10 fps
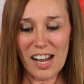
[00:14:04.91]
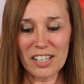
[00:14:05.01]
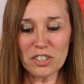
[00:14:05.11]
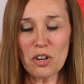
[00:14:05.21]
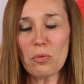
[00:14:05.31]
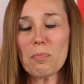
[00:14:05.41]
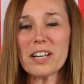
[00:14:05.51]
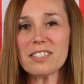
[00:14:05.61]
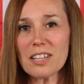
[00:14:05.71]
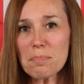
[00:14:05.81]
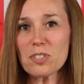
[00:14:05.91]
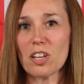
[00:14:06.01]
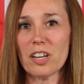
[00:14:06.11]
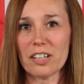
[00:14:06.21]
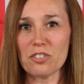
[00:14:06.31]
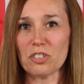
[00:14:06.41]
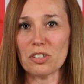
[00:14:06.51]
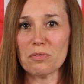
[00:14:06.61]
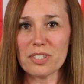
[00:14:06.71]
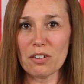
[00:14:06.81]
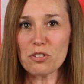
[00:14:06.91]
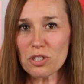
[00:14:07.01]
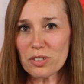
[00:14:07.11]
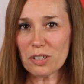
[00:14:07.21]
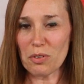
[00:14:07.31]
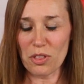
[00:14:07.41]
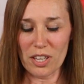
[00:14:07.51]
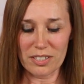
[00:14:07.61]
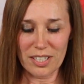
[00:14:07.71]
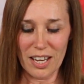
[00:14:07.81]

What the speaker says: my stepson actually was out shooting with us,